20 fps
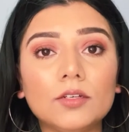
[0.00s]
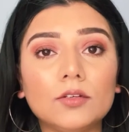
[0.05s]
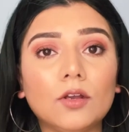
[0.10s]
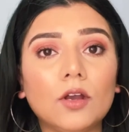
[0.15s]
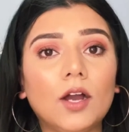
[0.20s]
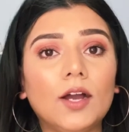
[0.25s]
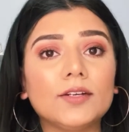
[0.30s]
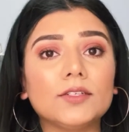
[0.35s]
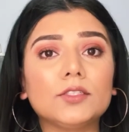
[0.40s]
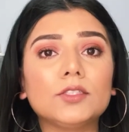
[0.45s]

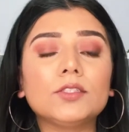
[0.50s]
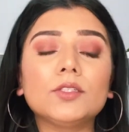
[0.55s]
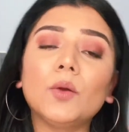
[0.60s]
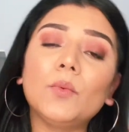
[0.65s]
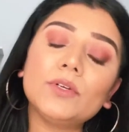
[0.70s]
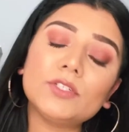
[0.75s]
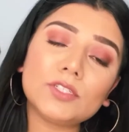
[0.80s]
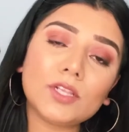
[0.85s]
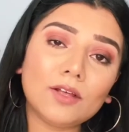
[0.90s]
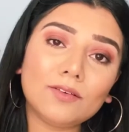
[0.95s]
got so
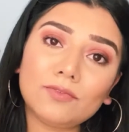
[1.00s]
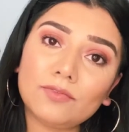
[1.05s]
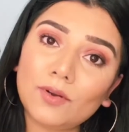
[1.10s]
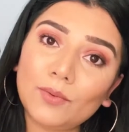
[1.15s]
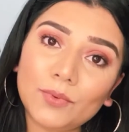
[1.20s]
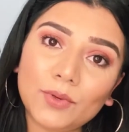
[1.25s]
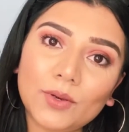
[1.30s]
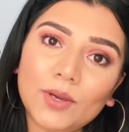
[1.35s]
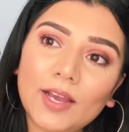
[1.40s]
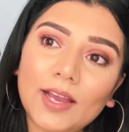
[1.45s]
much love from
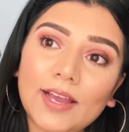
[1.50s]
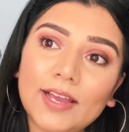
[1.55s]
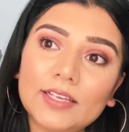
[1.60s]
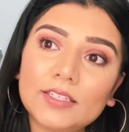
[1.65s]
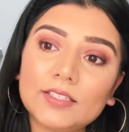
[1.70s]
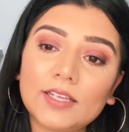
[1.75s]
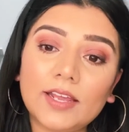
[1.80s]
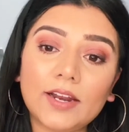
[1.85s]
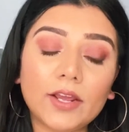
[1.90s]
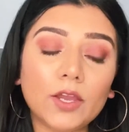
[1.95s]
you guys,
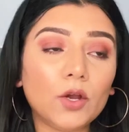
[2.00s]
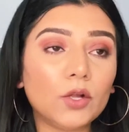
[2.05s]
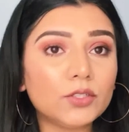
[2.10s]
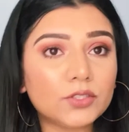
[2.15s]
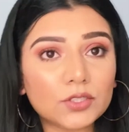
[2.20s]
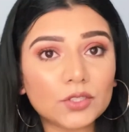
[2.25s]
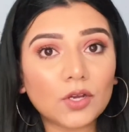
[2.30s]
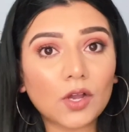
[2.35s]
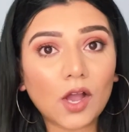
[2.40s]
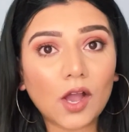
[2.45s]
and I
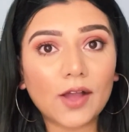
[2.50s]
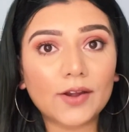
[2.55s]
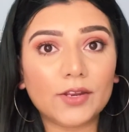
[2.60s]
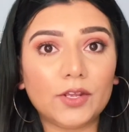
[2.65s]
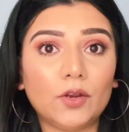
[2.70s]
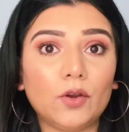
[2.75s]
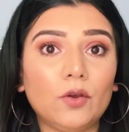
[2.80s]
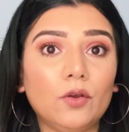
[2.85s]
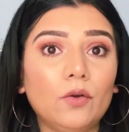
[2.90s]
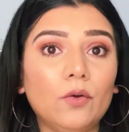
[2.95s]
also got a
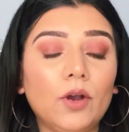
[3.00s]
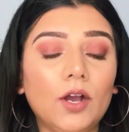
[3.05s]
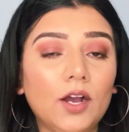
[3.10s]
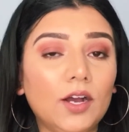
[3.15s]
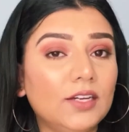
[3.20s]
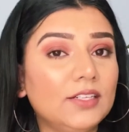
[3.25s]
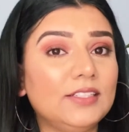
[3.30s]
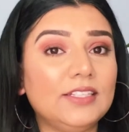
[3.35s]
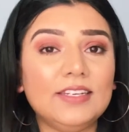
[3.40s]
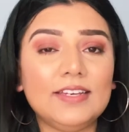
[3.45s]

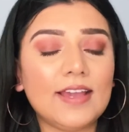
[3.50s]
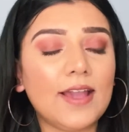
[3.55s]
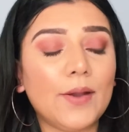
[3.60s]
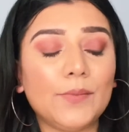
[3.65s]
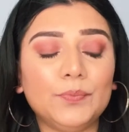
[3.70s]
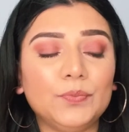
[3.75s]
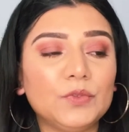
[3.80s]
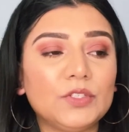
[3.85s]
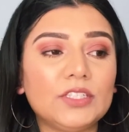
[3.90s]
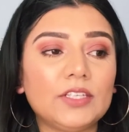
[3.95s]

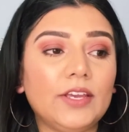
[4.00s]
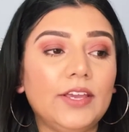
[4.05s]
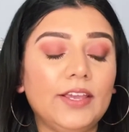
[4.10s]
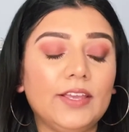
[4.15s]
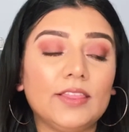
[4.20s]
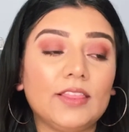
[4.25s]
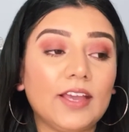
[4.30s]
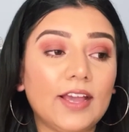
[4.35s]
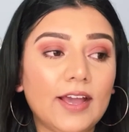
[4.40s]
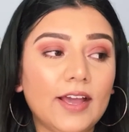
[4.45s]
DM saying
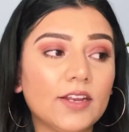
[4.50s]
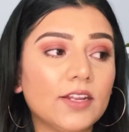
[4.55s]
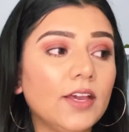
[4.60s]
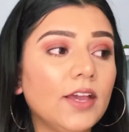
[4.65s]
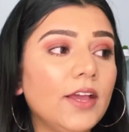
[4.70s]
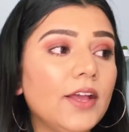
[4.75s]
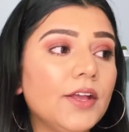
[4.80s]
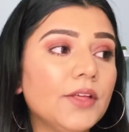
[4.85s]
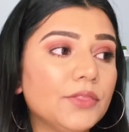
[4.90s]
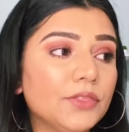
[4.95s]
that
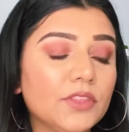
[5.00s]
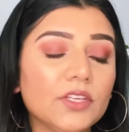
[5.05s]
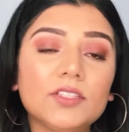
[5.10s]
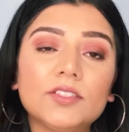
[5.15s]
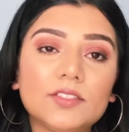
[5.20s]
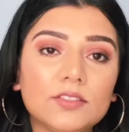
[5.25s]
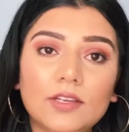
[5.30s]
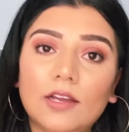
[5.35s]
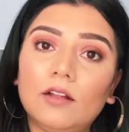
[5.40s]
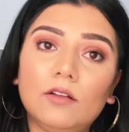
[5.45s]

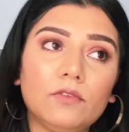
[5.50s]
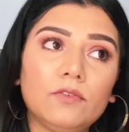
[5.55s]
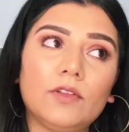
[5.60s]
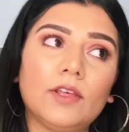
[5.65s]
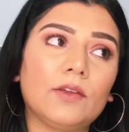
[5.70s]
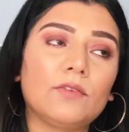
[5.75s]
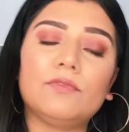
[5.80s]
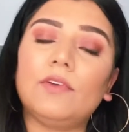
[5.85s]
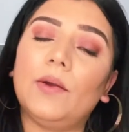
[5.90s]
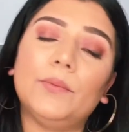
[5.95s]
this elf like
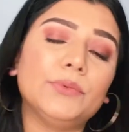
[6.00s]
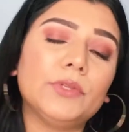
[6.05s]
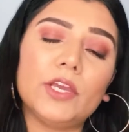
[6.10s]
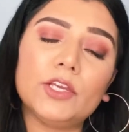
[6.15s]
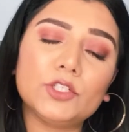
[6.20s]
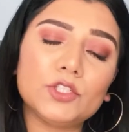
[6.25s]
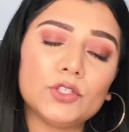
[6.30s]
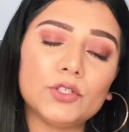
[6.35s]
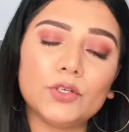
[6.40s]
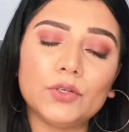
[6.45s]

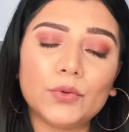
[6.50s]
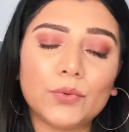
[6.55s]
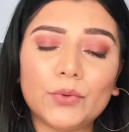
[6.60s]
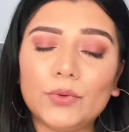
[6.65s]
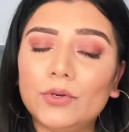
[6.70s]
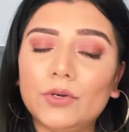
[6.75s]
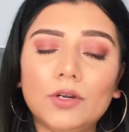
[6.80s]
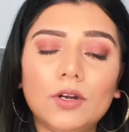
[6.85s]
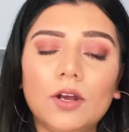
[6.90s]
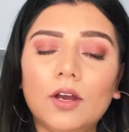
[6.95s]
foundation
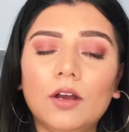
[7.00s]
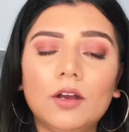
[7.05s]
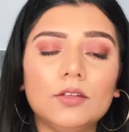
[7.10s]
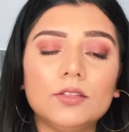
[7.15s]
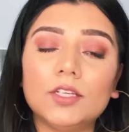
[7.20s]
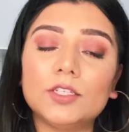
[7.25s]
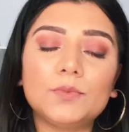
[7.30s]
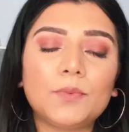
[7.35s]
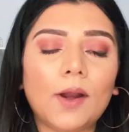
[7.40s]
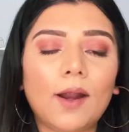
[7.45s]
or
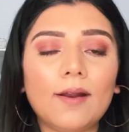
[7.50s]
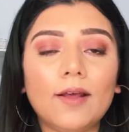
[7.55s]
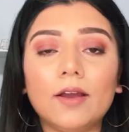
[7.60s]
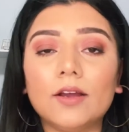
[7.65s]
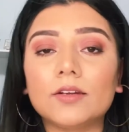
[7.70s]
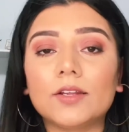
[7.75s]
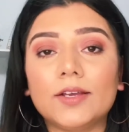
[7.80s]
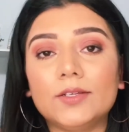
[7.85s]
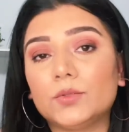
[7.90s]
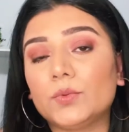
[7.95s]
this product
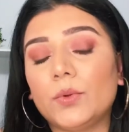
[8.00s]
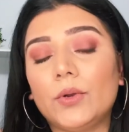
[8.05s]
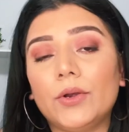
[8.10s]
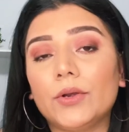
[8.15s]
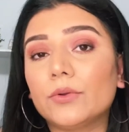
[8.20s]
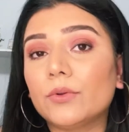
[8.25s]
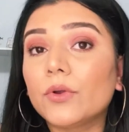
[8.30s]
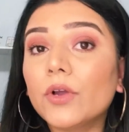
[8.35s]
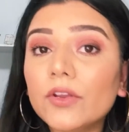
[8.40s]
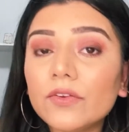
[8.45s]
has
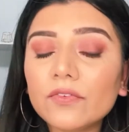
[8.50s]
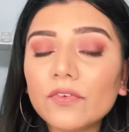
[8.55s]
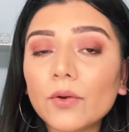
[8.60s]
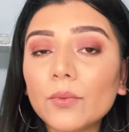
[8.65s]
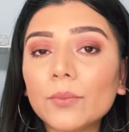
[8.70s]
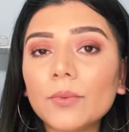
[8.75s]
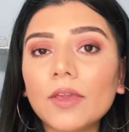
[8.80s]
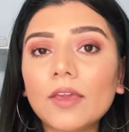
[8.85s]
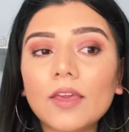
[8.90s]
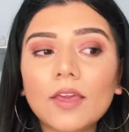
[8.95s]
worked good for
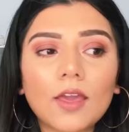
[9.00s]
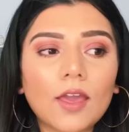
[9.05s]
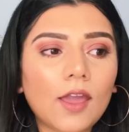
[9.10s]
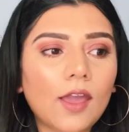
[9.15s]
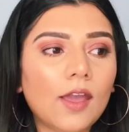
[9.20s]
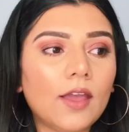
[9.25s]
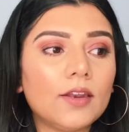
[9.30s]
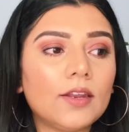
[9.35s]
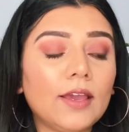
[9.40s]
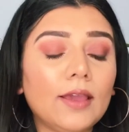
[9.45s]
me,
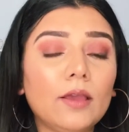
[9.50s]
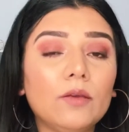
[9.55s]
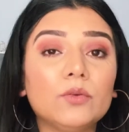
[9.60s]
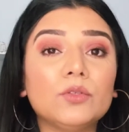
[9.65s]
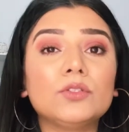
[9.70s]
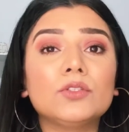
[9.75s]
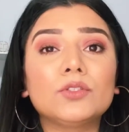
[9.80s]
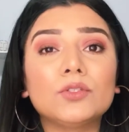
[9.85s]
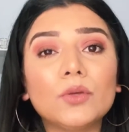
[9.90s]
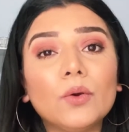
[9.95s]
and
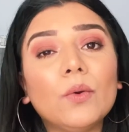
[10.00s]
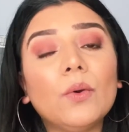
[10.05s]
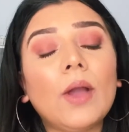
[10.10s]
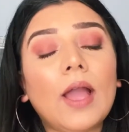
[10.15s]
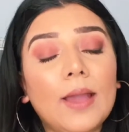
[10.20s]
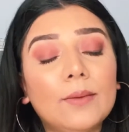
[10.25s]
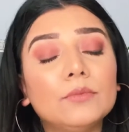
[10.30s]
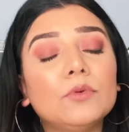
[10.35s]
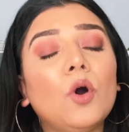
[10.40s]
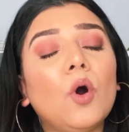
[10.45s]

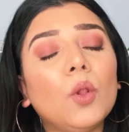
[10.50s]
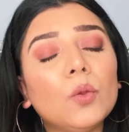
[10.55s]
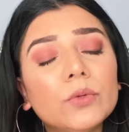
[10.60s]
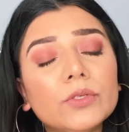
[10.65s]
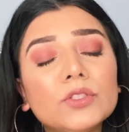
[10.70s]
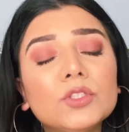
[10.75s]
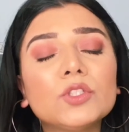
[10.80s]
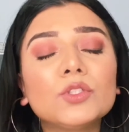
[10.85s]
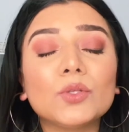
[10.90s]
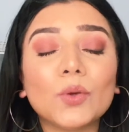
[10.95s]
I'm always
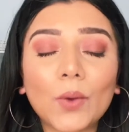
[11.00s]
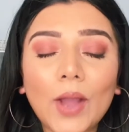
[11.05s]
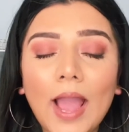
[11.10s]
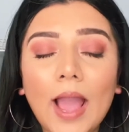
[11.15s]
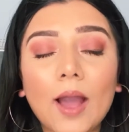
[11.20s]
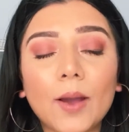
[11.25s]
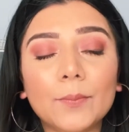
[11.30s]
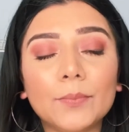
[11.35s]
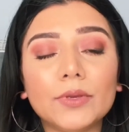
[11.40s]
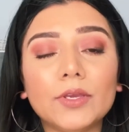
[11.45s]
so
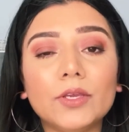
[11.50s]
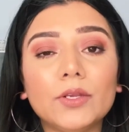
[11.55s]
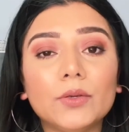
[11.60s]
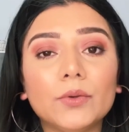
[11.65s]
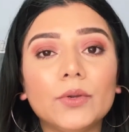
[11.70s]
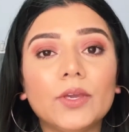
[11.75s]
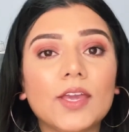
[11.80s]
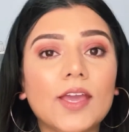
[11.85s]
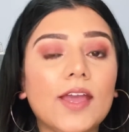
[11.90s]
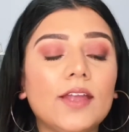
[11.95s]
happy to
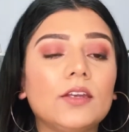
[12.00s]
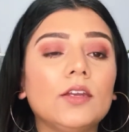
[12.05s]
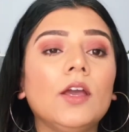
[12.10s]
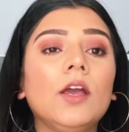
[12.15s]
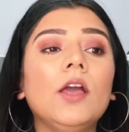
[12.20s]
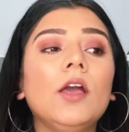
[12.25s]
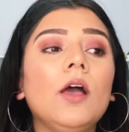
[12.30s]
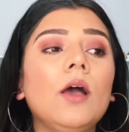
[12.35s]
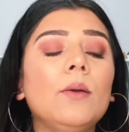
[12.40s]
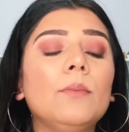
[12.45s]
get
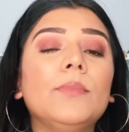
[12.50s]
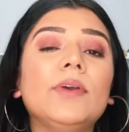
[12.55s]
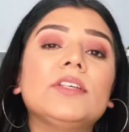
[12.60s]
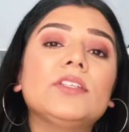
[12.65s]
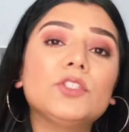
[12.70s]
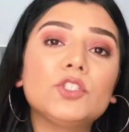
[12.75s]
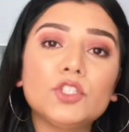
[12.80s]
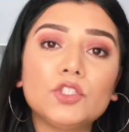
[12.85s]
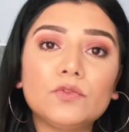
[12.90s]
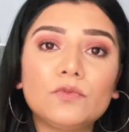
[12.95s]

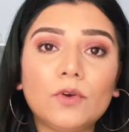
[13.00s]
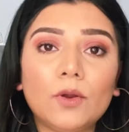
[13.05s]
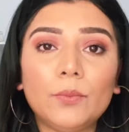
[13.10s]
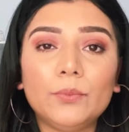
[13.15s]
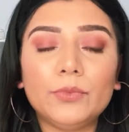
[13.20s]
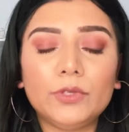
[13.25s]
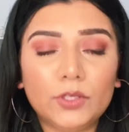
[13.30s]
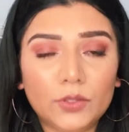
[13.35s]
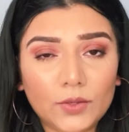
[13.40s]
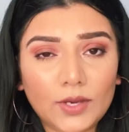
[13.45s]
messages from
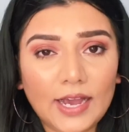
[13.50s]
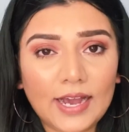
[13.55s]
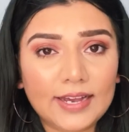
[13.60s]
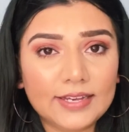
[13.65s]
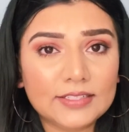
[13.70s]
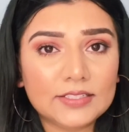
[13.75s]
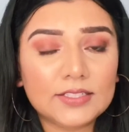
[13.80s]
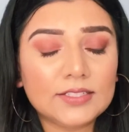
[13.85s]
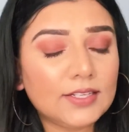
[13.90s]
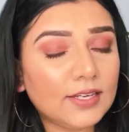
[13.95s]
you
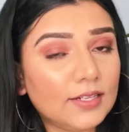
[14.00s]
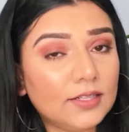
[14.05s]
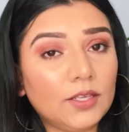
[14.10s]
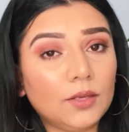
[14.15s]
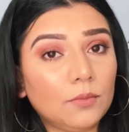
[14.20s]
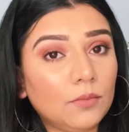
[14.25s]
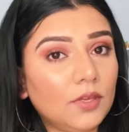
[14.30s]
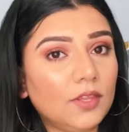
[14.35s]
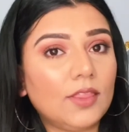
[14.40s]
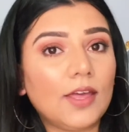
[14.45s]
guys telling
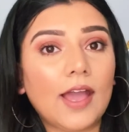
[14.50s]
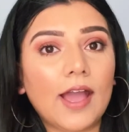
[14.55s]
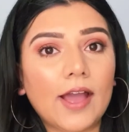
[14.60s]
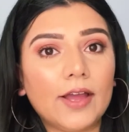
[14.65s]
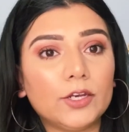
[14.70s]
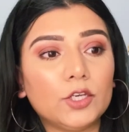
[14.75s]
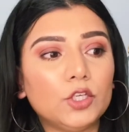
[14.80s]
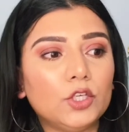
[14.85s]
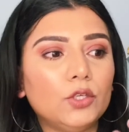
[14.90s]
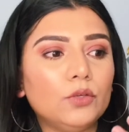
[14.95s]
me
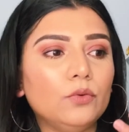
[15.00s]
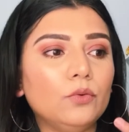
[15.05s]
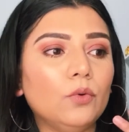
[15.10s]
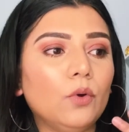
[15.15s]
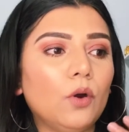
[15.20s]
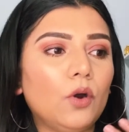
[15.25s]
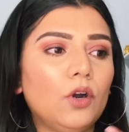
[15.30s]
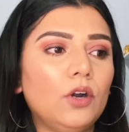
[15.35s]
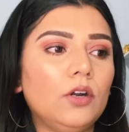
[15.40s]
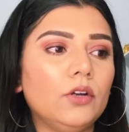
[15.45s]
that you
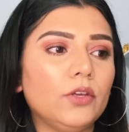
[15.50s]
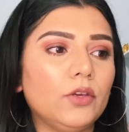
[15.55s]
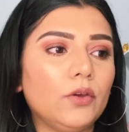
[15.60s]
are